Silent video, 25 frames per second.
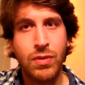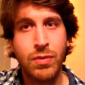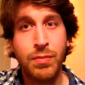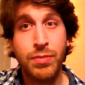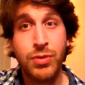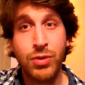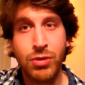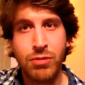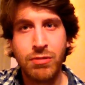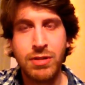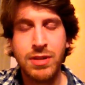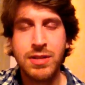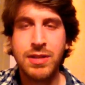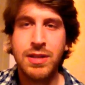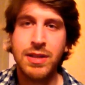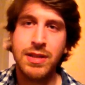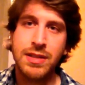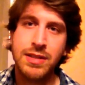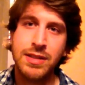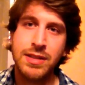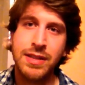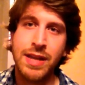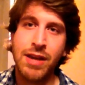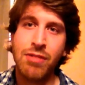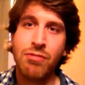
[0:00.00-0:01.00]
purity
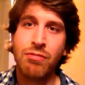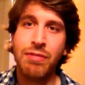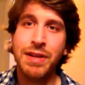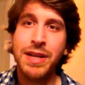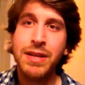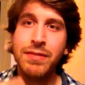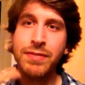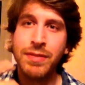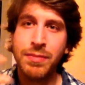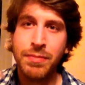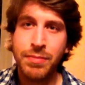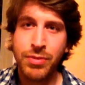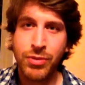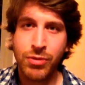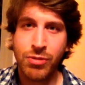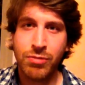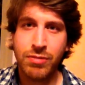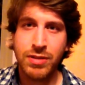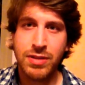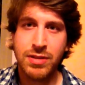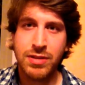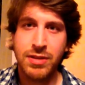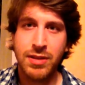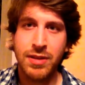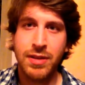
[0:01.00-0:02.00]
is get rid of
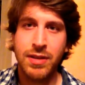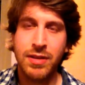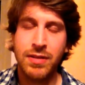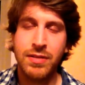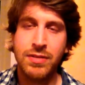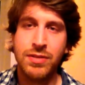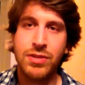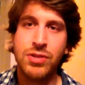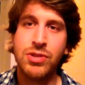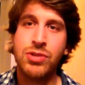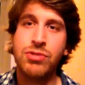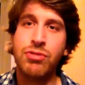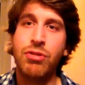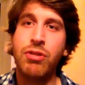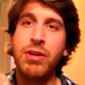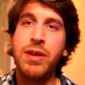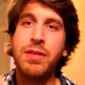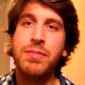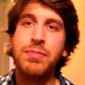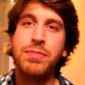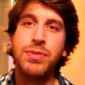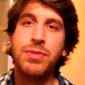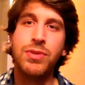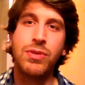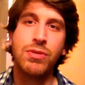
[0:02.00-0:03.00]
impurity, destroy
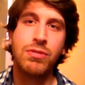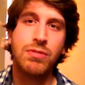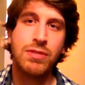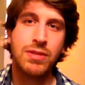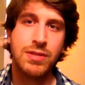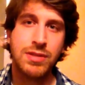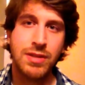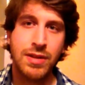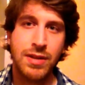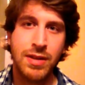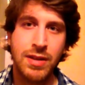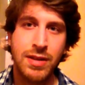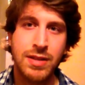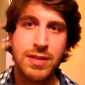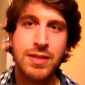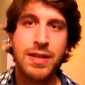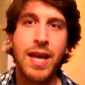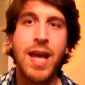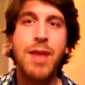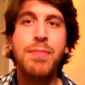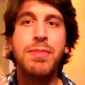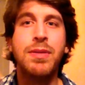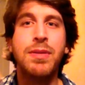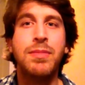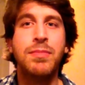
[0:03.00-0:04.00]
impurity,
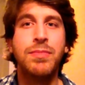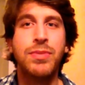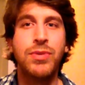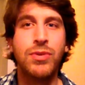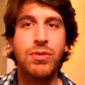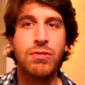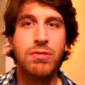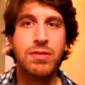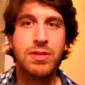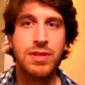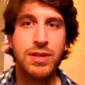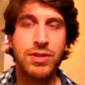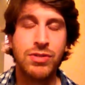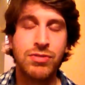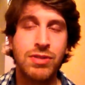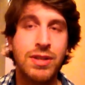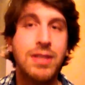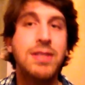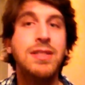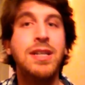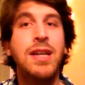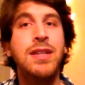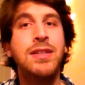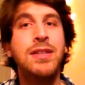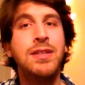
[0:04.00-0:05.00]
escape impurity,
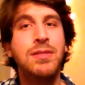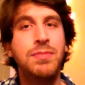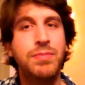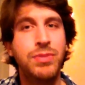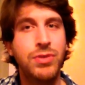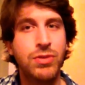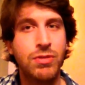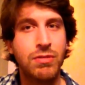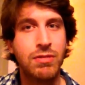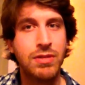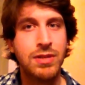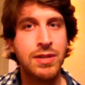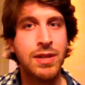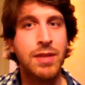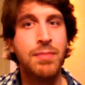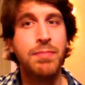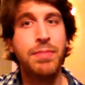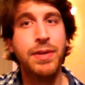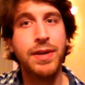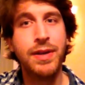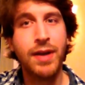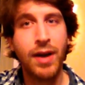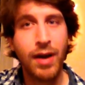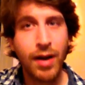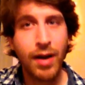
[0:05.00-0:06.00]
transcend impurity, and
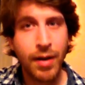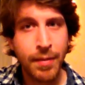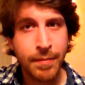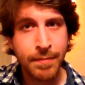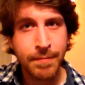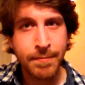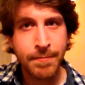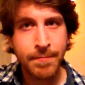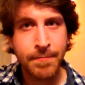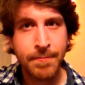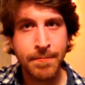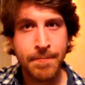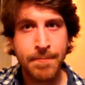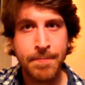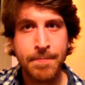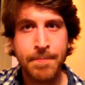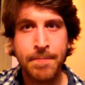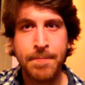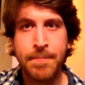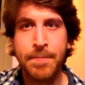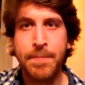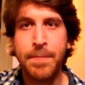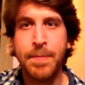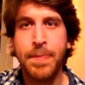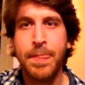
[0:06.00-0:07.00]
become
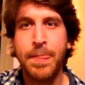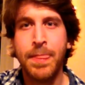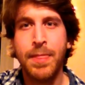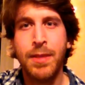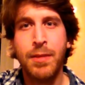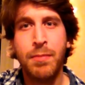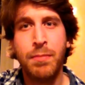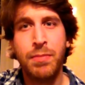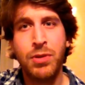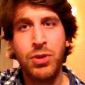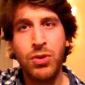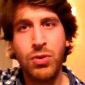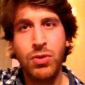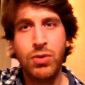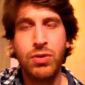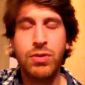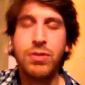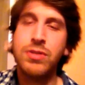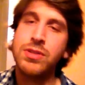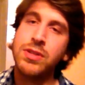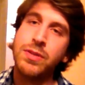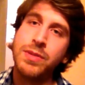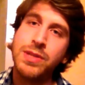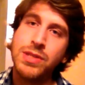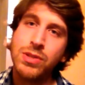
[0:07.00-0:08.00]

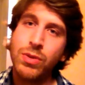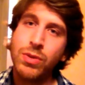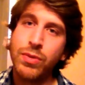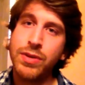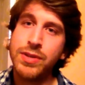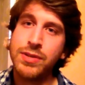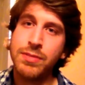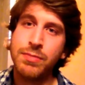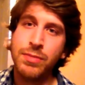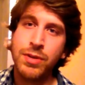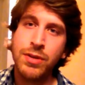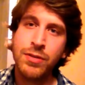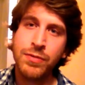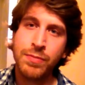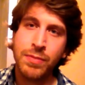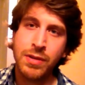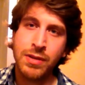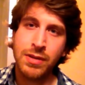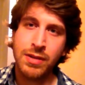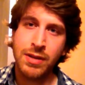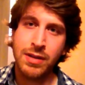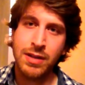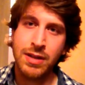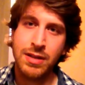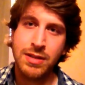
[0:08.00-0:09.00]
pure. So it's always a
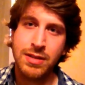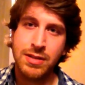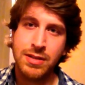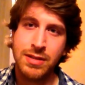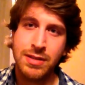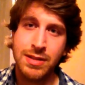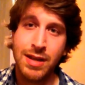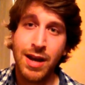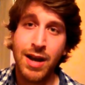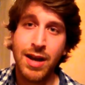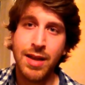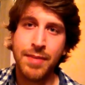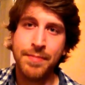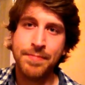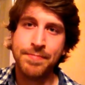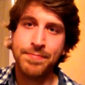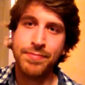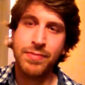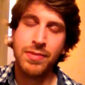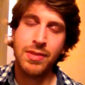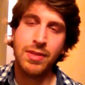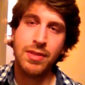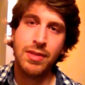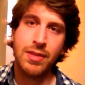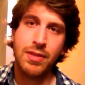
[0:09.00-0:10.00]
movement, and it's time.
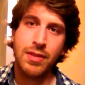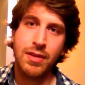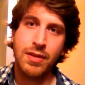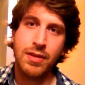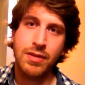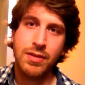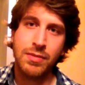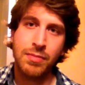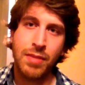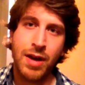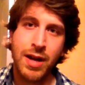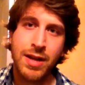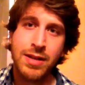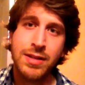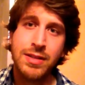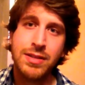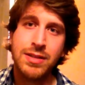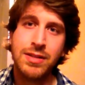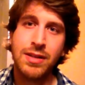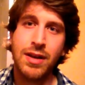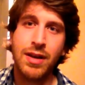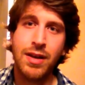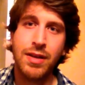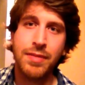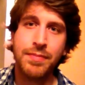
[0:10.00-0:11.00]
The mind is
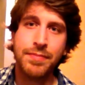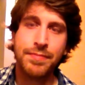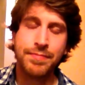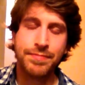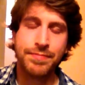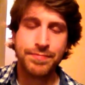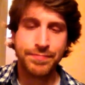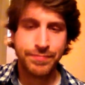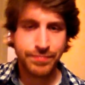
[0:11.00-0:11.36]
time.